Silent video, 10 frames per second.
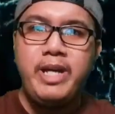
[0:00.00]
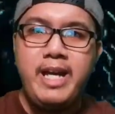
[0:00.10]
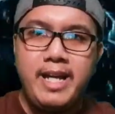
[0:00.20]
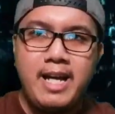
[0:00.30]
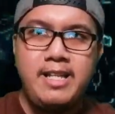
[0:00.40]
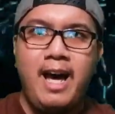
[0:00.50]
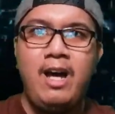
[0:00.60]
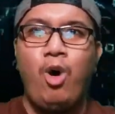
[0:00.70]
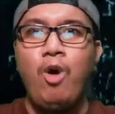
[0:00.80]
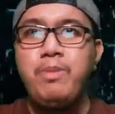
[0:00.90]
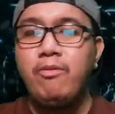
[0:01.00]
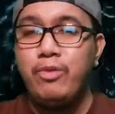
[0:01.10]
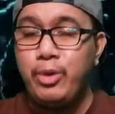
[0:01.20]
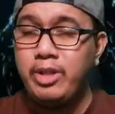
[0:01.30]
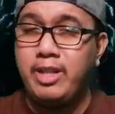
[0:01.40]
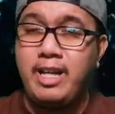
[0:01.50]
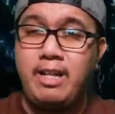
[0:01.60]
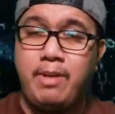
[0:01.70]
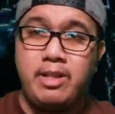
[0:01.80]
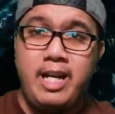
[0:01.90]
Okay guys, I hope you've learned a
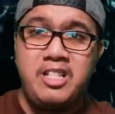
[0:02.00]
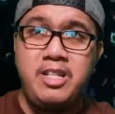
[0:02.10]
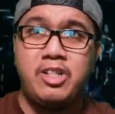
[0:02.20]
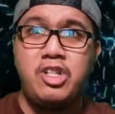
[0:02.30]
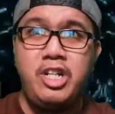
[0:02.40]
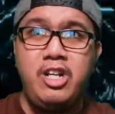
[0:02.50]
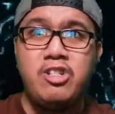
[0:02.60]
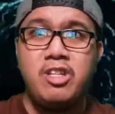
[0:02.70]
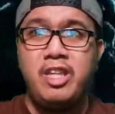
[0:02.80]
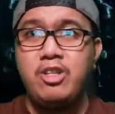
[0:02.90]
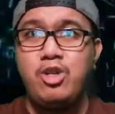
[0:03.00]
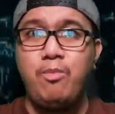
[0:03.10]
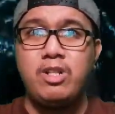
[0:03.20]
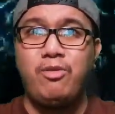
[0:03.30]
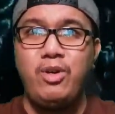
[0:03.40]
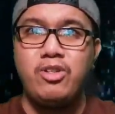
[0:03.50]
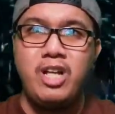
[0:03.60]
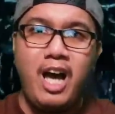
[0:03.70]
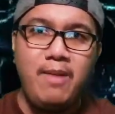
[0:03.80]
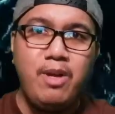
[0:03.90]
lot about Lattice Exchange. Thank you so much for your
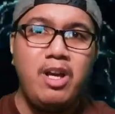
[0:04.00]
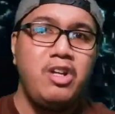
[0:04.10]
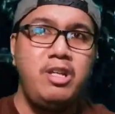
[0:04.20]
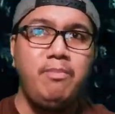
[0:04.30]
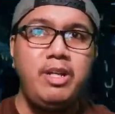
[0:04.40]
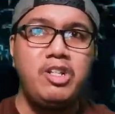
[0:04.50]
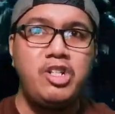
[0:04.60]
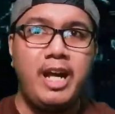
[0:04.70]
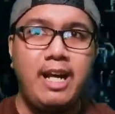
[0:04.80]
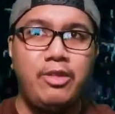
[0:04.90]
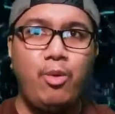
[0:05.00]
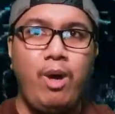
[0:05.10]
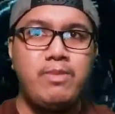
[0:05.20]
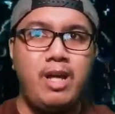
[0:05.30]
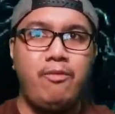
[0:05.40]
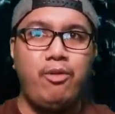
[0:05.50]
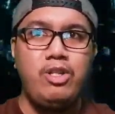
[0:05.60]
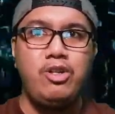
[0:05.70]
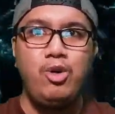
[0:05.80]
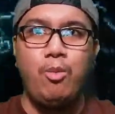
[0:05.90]
time. Just simply check out their website for
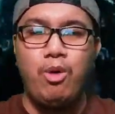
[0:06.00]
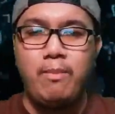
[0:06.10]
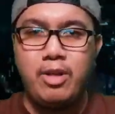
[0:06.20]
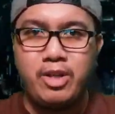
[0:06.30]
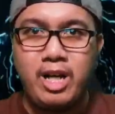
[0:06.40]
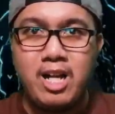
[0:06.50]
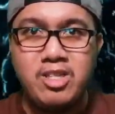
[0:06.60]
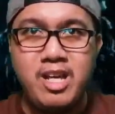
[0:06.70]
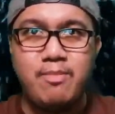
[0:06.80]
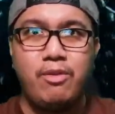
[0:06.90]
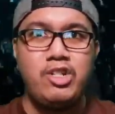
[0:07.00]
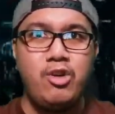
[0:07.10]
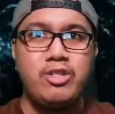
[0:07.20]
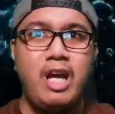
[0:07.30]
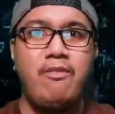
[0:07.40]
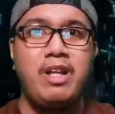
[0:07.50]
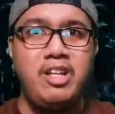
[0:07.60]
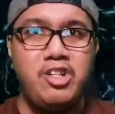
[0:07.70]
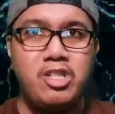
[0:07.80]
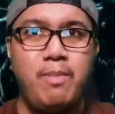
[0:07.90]
you to know more about their concept, features,
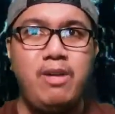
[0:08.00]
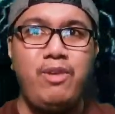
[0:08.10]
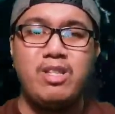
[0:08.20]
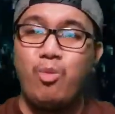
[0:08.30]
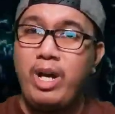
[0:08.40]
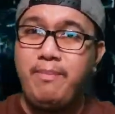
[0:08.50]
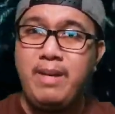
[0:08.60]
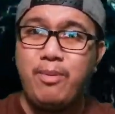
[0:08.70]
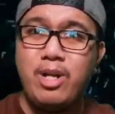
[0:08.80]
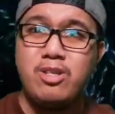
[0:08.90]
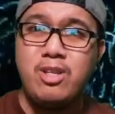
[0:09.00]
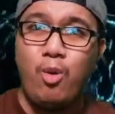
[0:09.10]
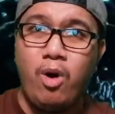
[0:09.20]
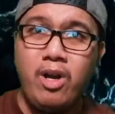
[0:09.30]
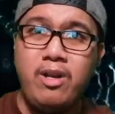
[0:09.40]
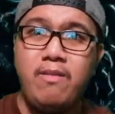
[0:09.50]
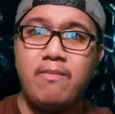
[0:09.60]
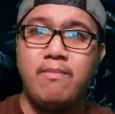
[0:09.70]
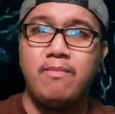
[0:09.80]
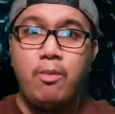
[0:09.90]
advantages, benefits, white paper, and so on.
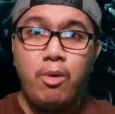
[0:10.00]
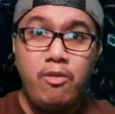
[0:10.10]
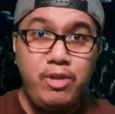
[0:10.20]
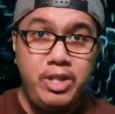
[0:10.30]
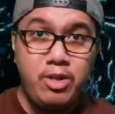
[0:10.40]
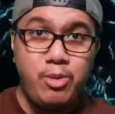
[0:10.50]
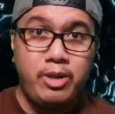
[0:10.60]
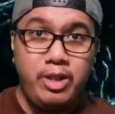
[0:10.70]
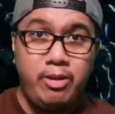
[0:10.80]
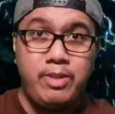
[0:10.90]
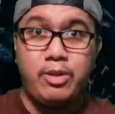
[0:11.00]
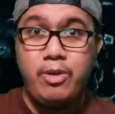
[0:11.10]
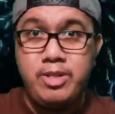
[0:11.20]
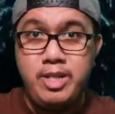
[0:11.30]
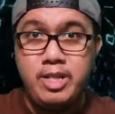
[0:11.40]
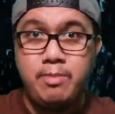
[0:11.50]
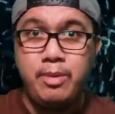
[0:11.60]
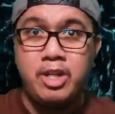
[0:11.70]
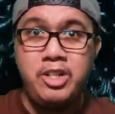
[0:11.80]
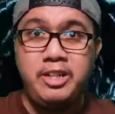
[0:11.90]
For more videos regarding cryptocurrencies,
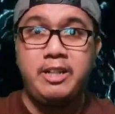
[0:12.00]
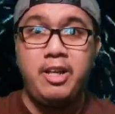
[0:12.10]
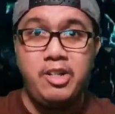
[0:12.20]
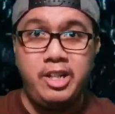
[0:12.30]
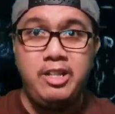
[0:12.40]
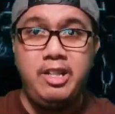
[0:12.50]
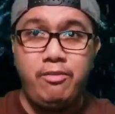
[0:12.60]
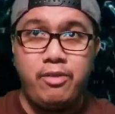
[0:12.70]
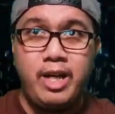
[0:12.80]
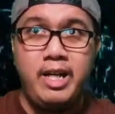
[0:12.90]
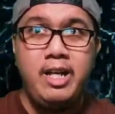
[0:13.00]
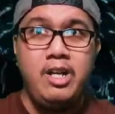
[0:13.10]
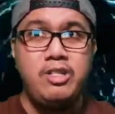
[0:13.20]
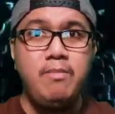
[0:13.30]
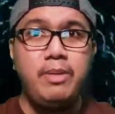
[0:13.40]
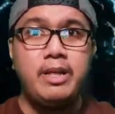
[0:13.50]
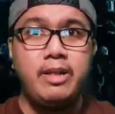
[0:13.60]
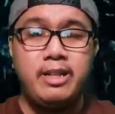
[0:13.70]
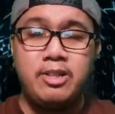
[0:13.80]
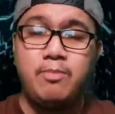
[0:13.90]
blockchain technology, and DeFi, just simply
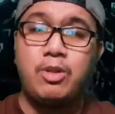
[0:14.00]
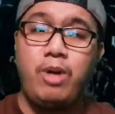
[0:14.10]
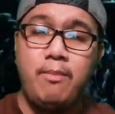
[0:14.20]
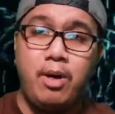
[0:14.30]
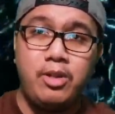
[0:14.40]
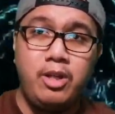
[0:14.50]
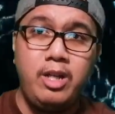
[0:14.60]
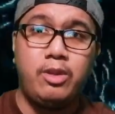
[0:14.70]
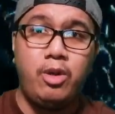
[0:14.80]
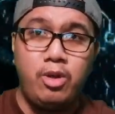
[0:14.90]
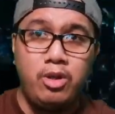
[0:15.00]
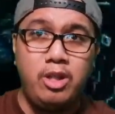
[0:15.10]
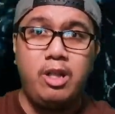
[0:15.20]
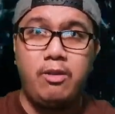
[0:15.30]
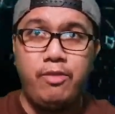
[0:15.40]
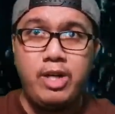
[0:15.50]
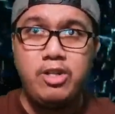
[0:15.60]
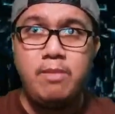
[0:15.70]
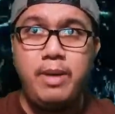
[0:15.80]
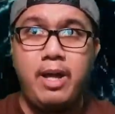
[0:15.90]
click the subscribe button and turn on the
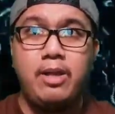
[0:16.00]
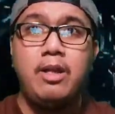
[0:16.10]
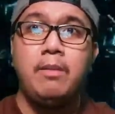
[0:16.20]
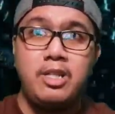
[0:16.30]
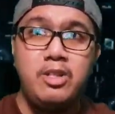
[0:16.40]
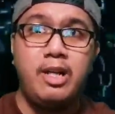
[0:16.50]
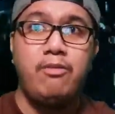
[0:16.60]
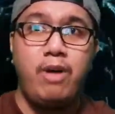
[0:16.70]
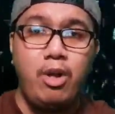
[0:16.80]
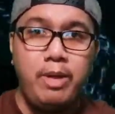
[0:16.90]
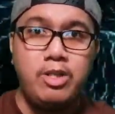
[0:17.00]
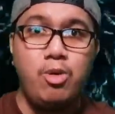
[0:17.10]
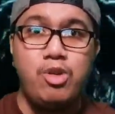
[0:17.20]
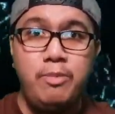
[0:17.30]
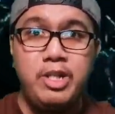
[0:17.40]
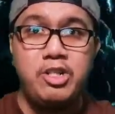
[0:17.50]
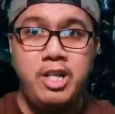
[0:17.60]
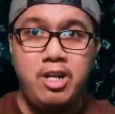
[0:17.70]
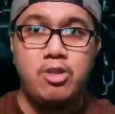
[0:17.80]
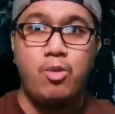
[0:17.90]
notification bell. Plus, you can follow my social media
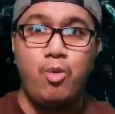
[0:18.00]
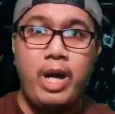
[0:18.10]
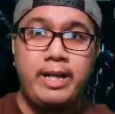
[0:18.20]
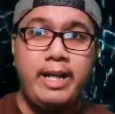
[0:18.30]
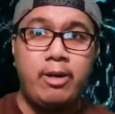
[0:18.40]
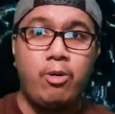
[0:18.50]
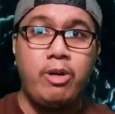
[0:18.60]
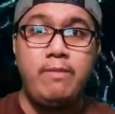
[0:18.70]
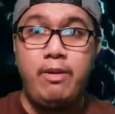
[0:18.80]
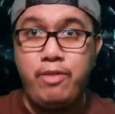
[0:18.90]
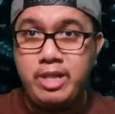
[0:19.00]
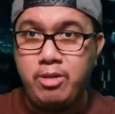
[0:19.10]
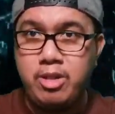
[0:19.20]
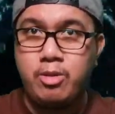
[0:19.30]
channels right here or in my video